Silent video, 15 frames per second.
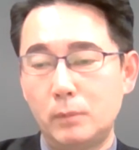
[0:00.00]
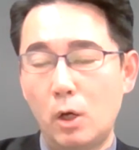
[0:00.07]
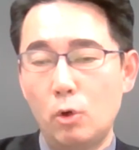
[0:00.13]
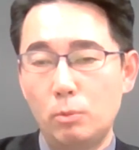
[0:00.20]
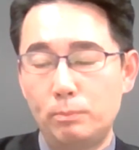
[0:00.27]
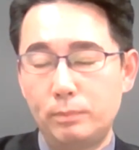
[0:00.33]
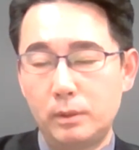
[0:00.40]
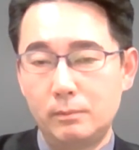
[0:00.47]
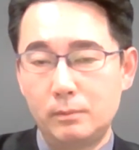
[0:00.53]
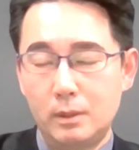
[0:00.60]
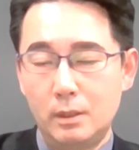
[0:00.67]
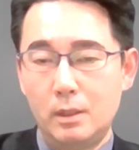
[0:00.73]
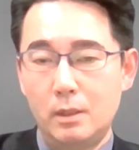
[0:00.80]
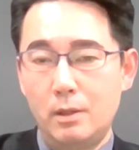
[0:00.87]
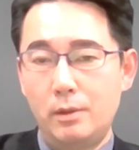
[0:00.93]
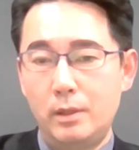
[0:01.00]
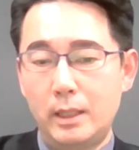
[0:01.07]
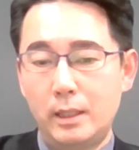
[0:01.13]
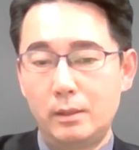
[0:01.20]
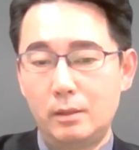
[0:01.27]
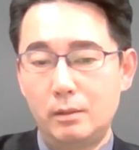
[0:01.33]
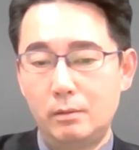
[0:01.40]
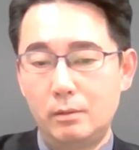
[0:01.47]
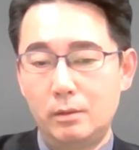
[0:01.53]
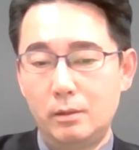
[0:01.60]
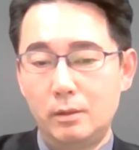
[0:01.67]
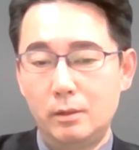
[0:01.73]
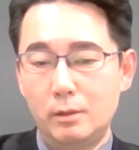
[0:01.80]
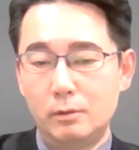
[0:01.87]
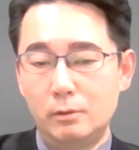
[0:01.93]
hope that
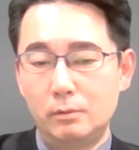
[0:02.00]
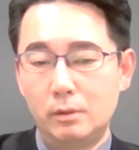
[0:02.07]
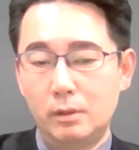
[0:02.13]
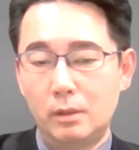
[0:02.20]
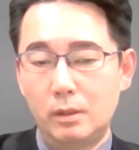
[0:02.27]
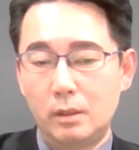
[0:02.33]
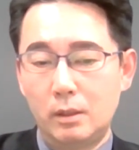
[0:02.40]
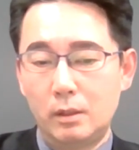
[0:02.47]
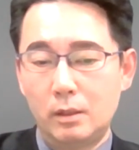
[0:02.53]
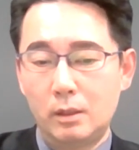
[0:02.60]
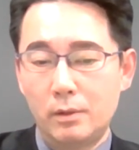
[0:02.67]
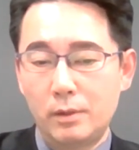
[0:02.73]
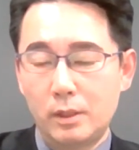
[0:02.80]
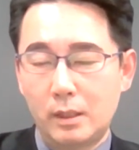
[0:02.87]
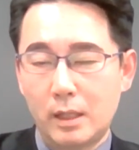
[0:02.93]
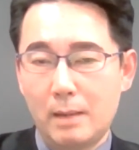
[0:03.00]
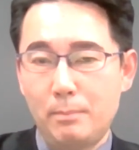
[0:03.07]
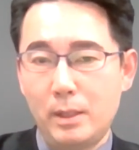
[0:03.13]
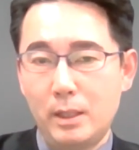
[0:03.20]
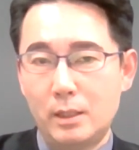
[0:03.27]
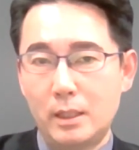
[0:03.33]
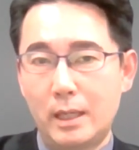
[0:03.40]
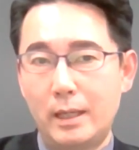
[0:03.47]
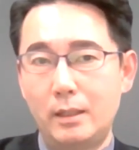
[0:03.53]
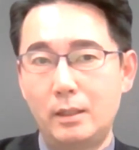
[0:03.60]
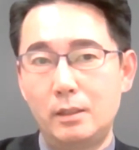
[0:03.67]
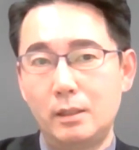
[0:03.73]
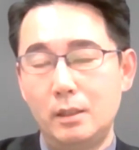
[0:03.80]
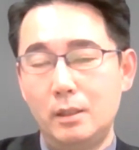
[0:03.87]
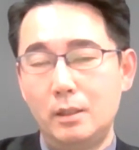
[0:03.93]
on the Taipei side,